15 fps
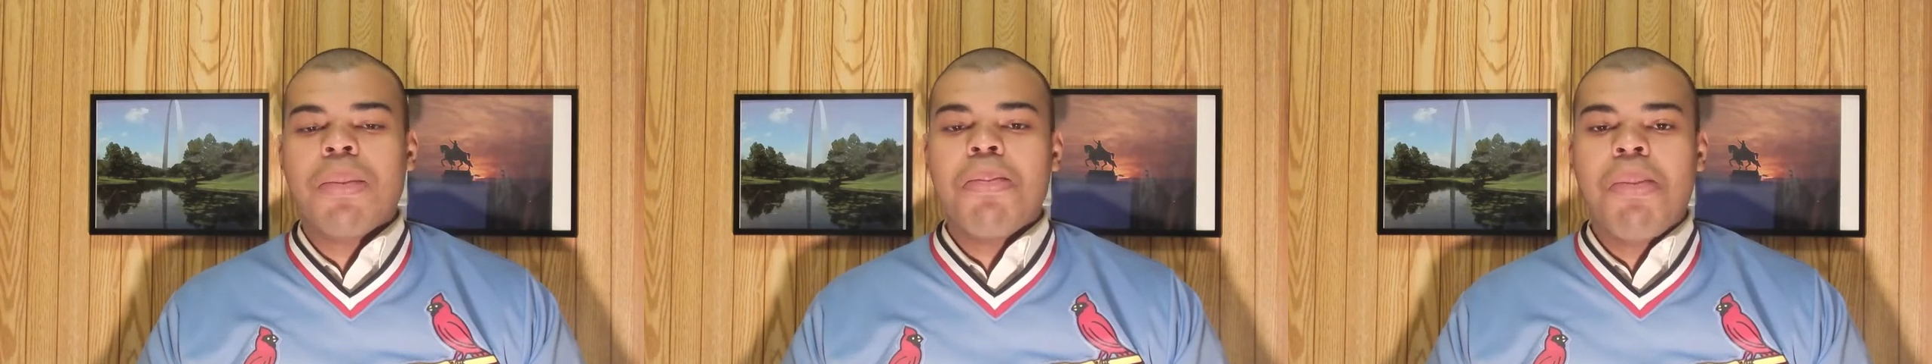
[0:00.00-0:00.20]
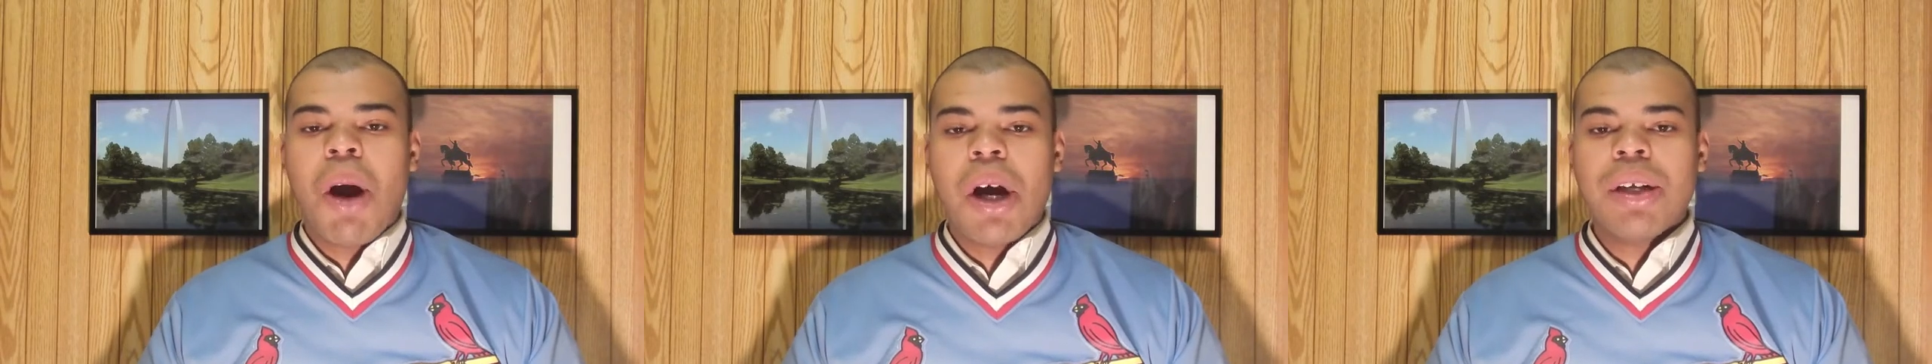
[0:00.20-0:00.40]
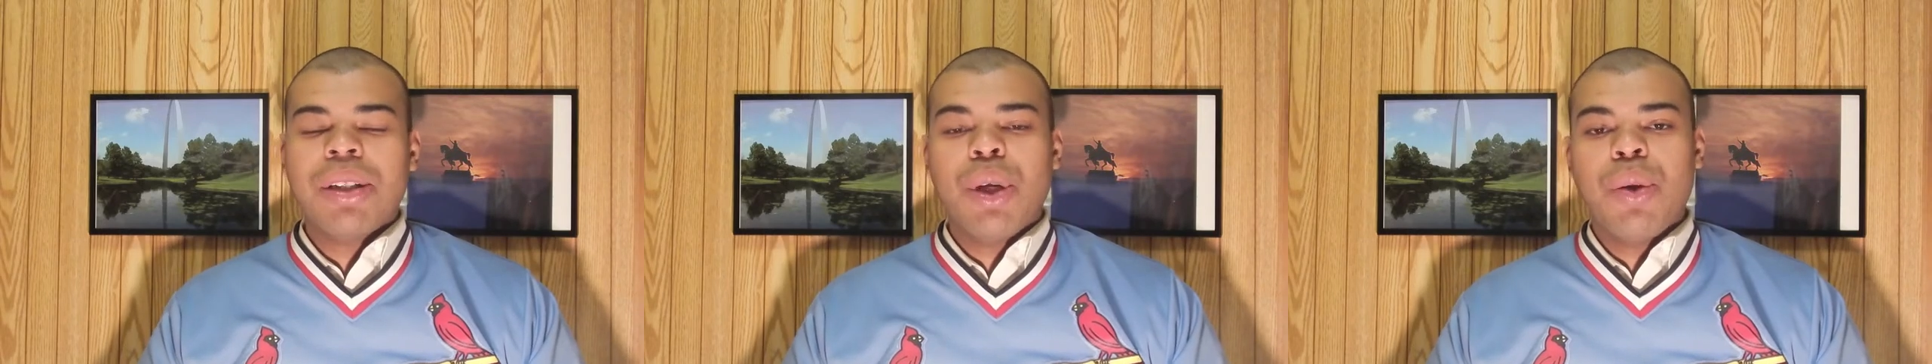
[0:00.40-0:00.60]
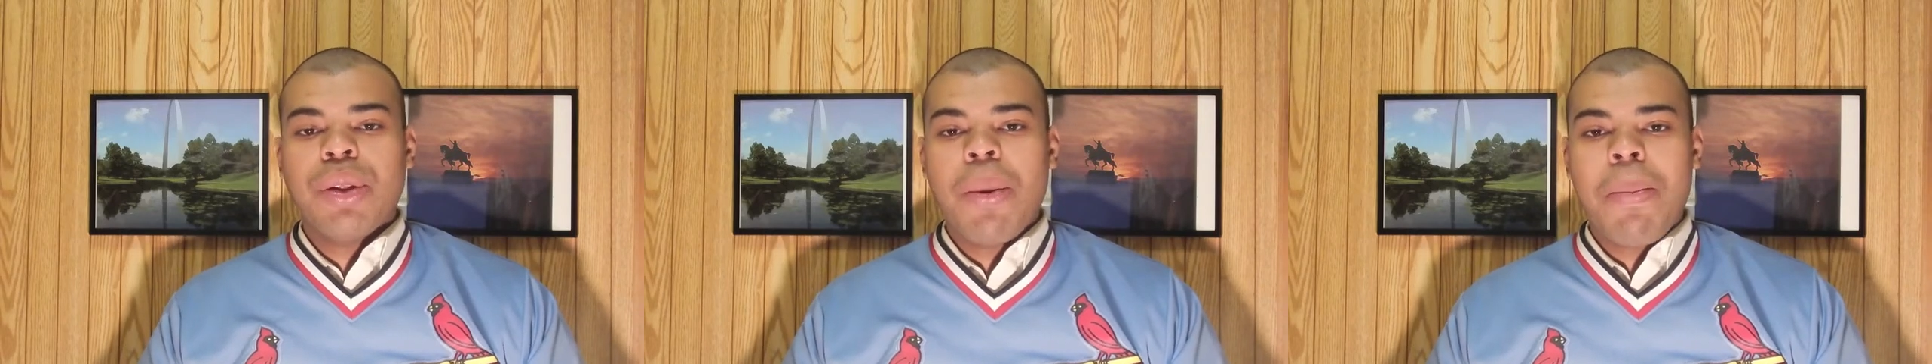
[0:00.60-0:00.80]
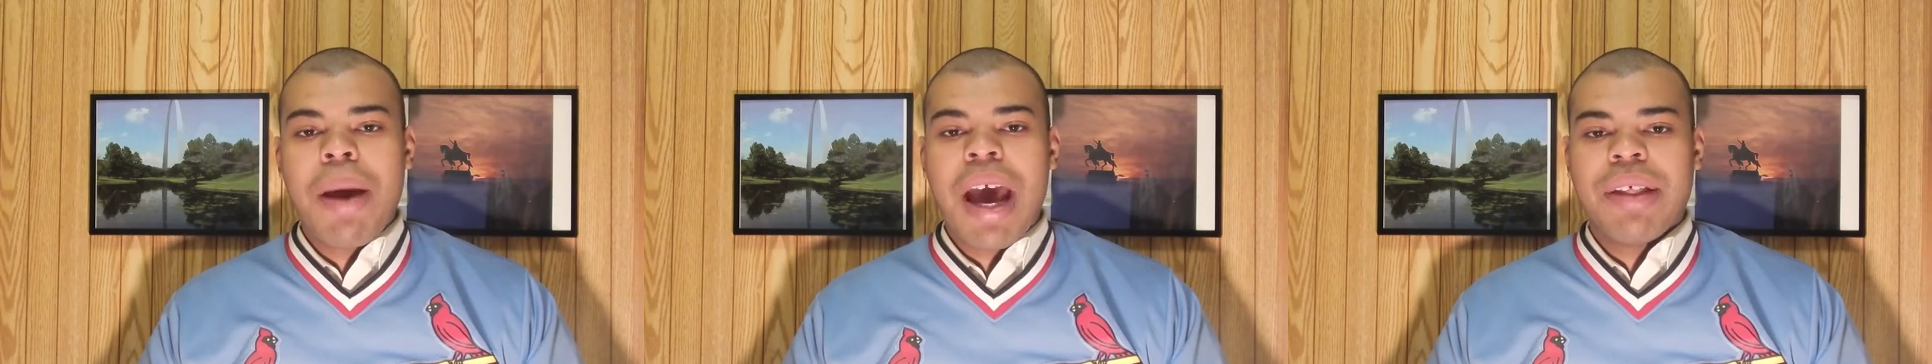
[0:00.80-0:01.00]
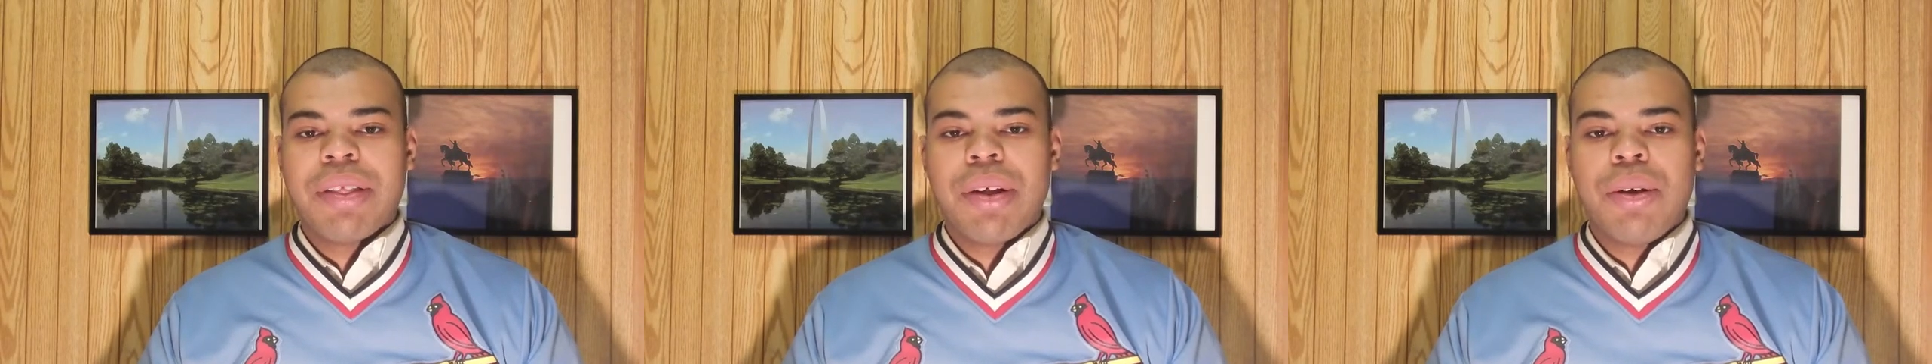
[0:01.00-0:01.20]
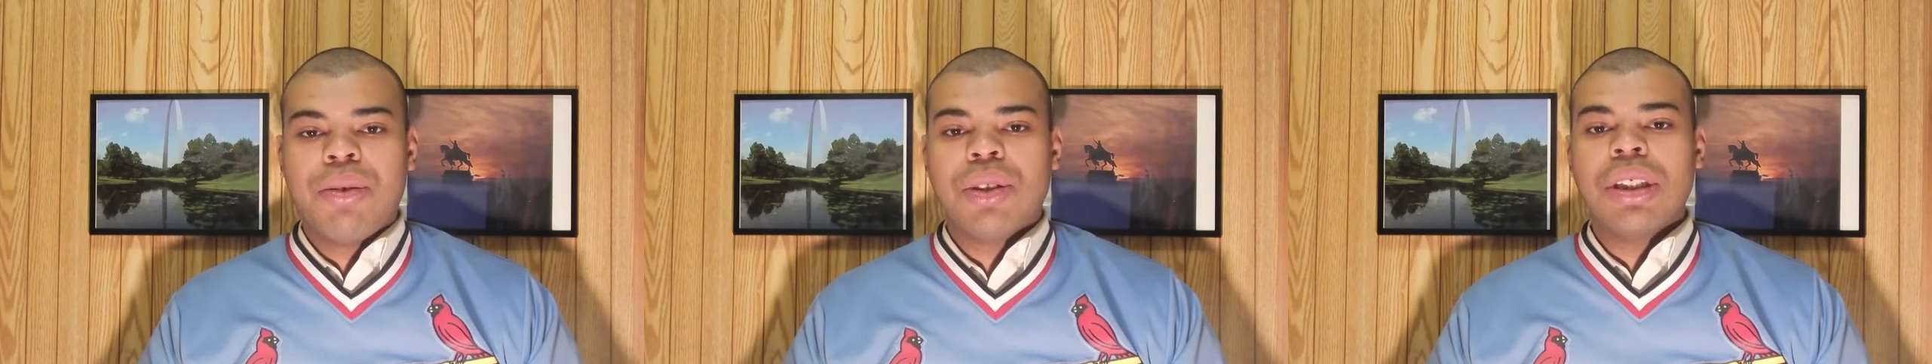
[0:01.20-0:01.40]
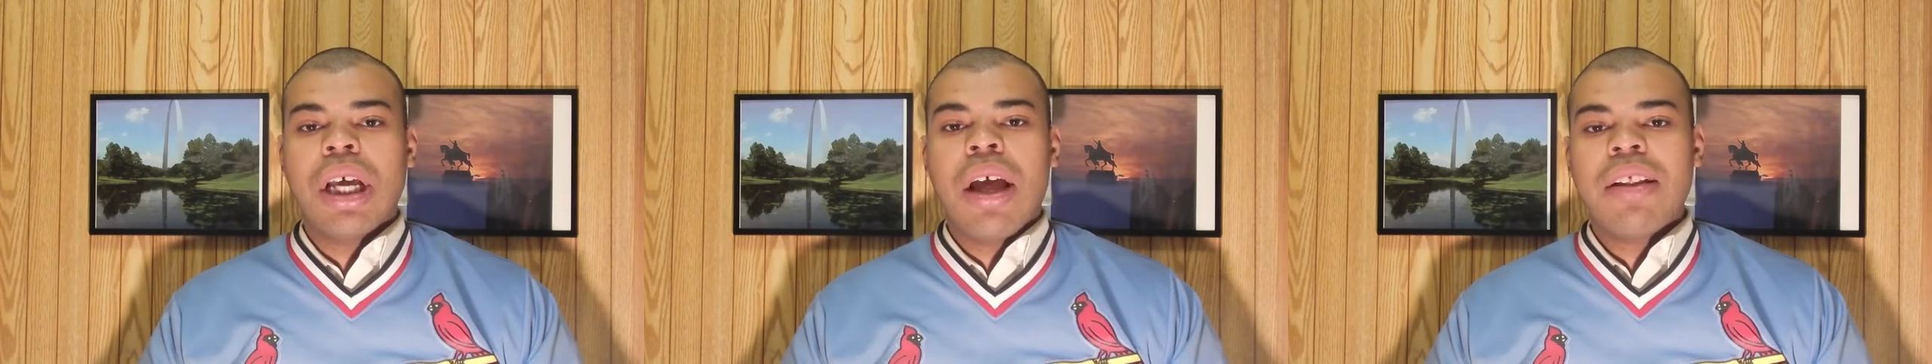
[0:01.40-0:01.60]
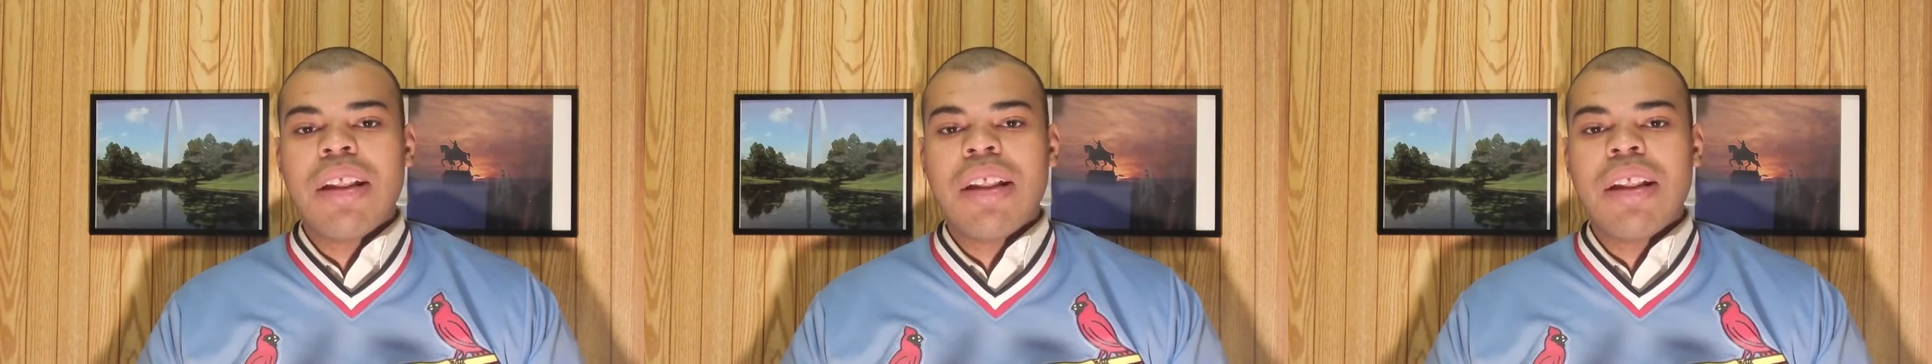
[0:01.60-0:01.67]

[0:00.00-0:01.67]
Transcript: Martin Luther Matthews,